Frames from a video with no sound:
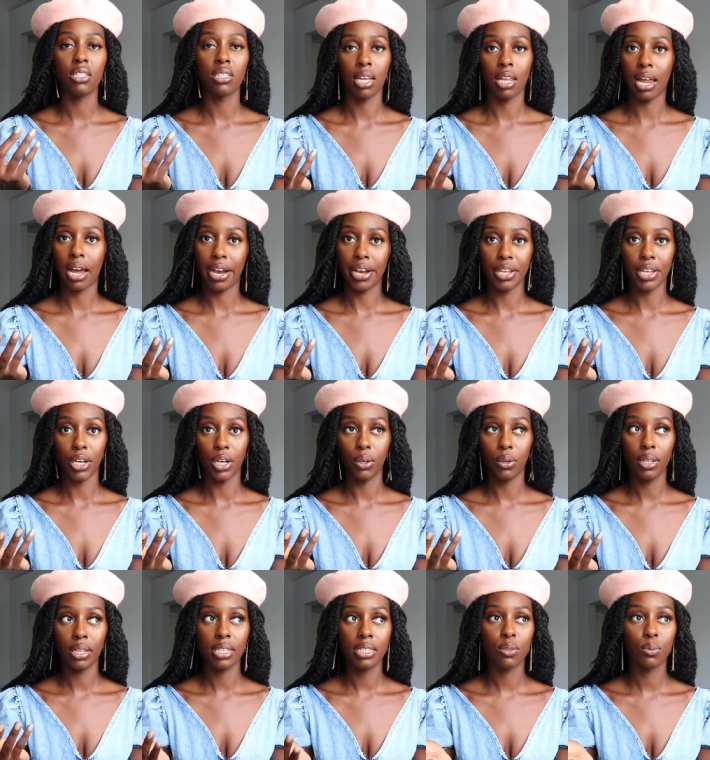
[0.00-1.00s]
dot i o.
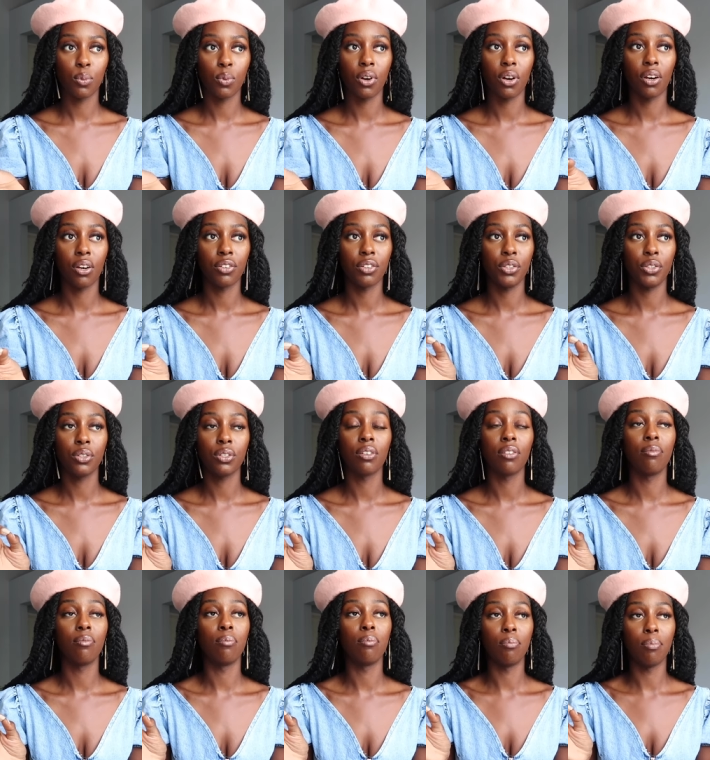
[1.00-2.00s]
It's where you
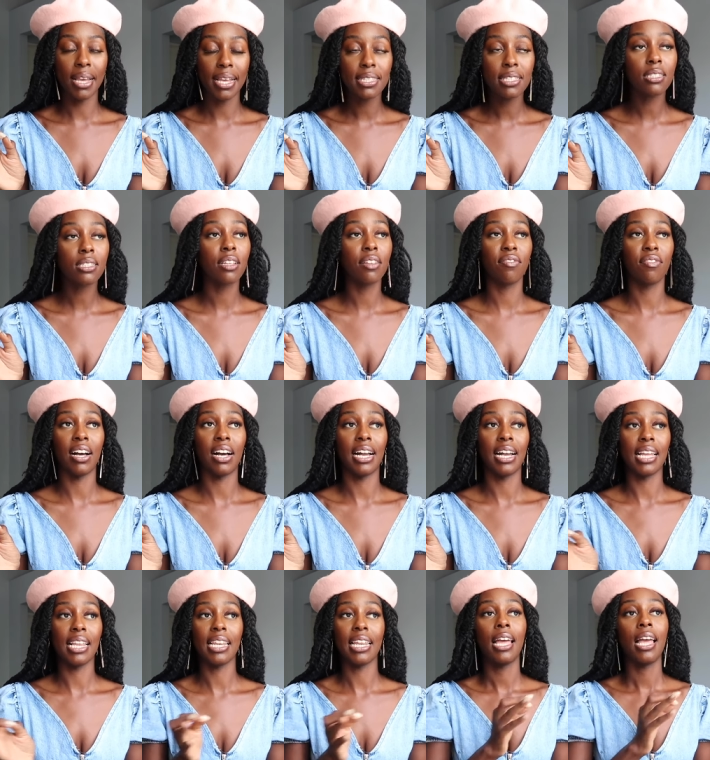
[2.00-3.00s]
can basically
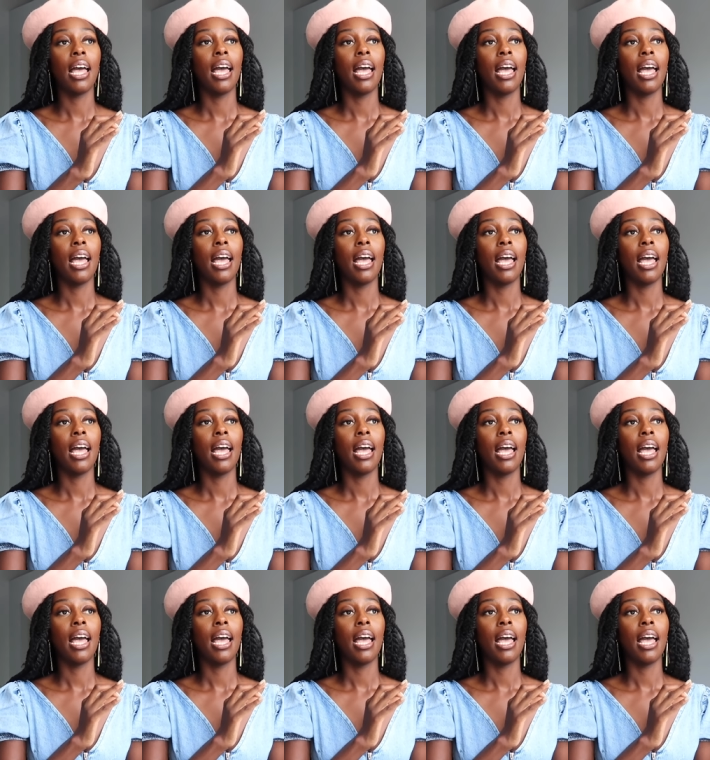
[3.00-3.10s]
find